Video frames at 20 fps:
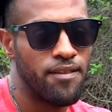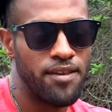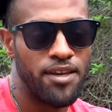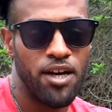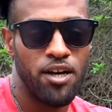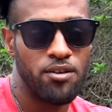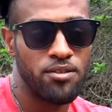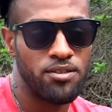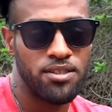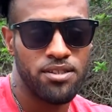
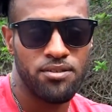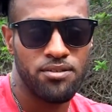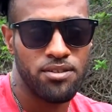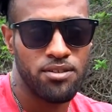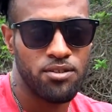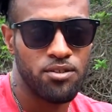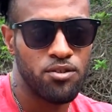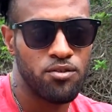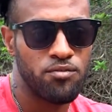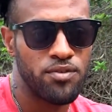yeah, it was, it
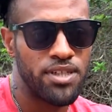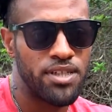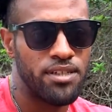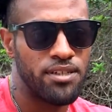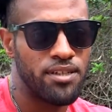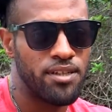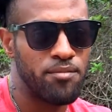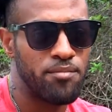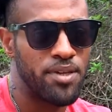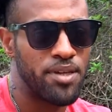was a good
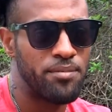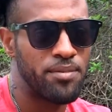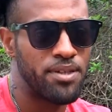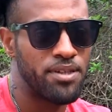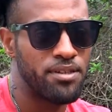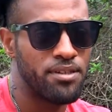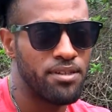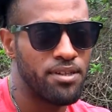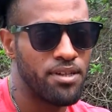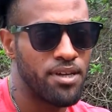read. It made
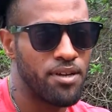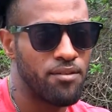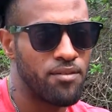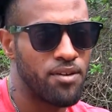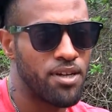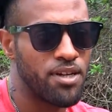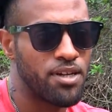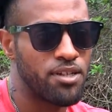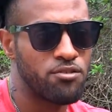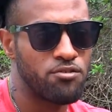me have a
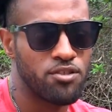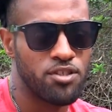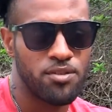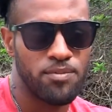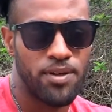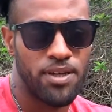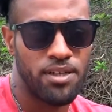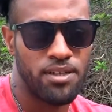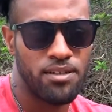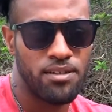lot of
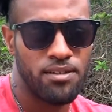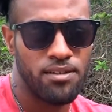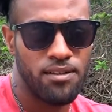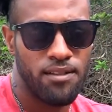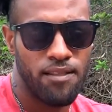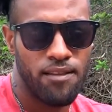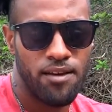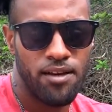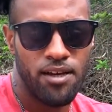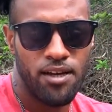introspect.
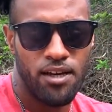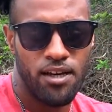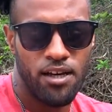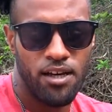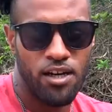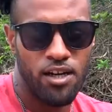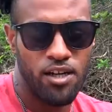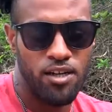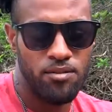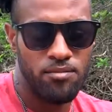
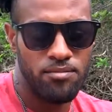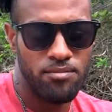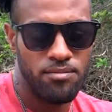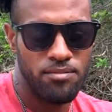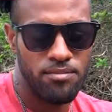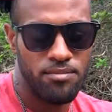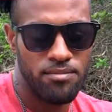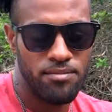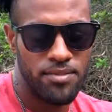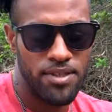Um,
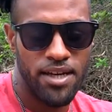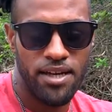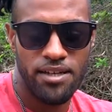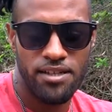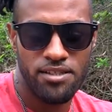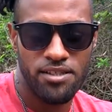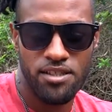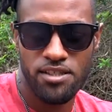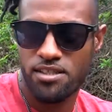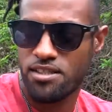yeah,
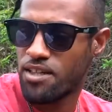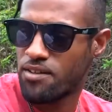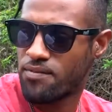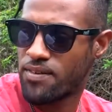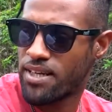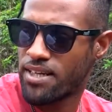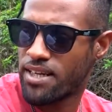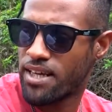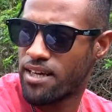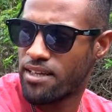and it's just
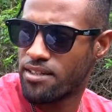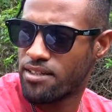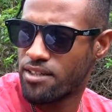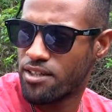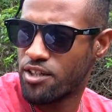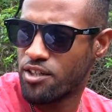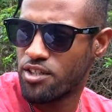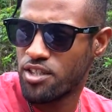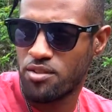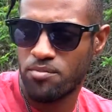stuff like that.
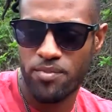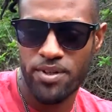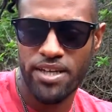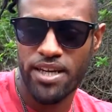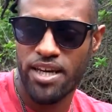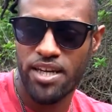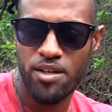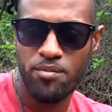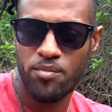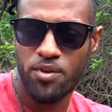You know, just
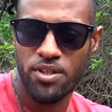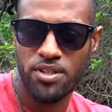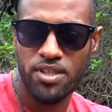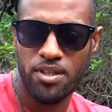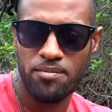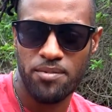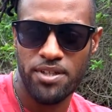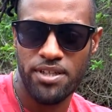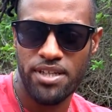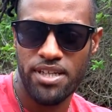bring any books
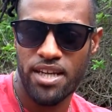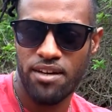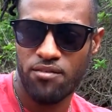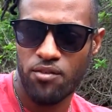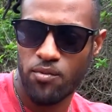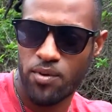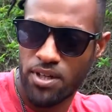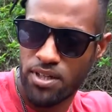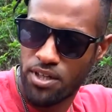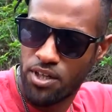up there. You
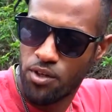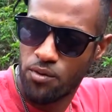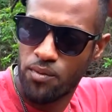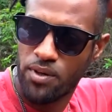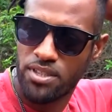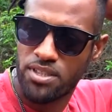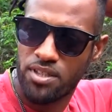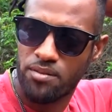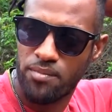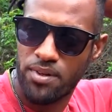never what knew
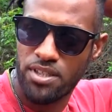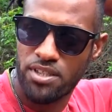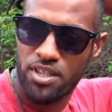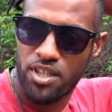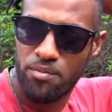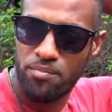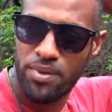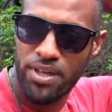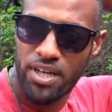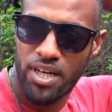what somebody's
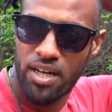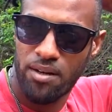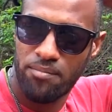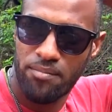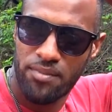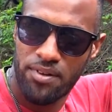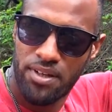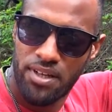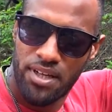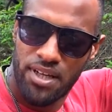gonna pick up
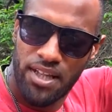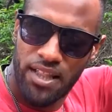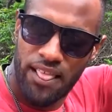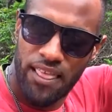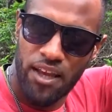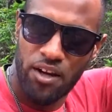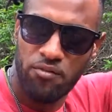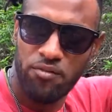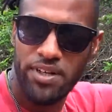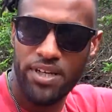
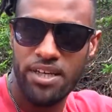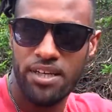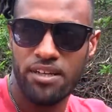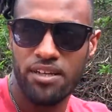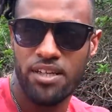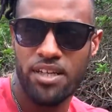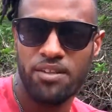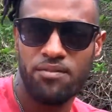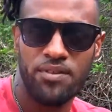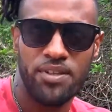and read,
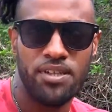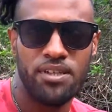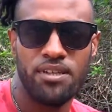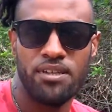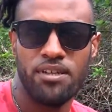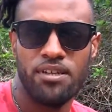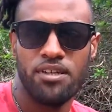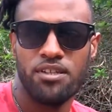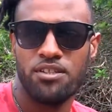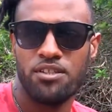or even
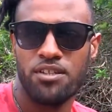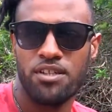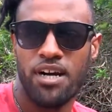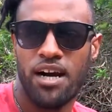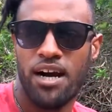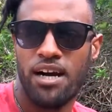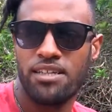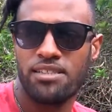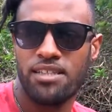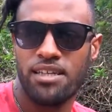to
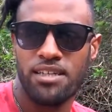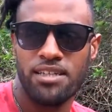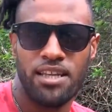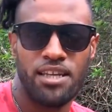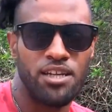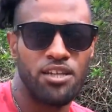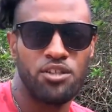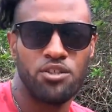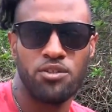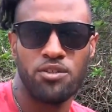guys like
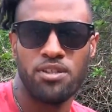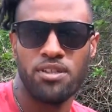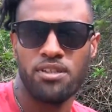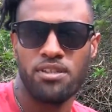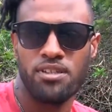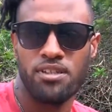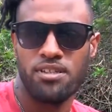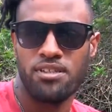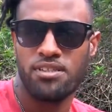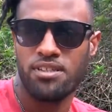that are
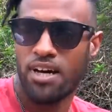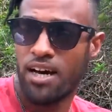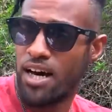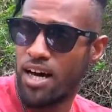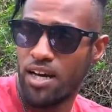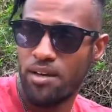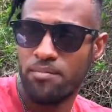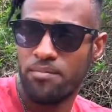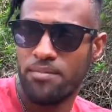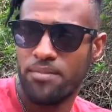doing
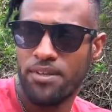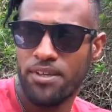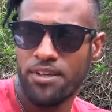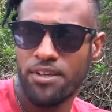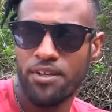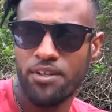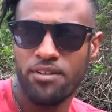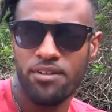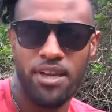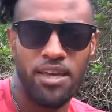time,
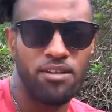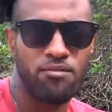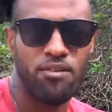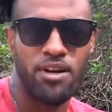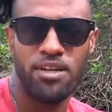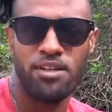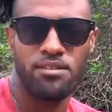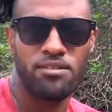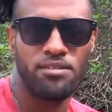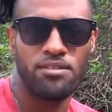you know, like
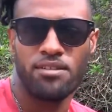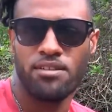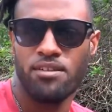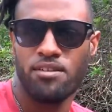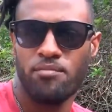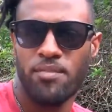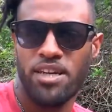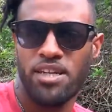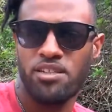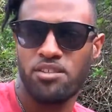write, you
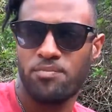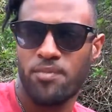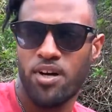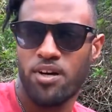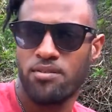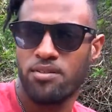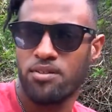know, it might inspire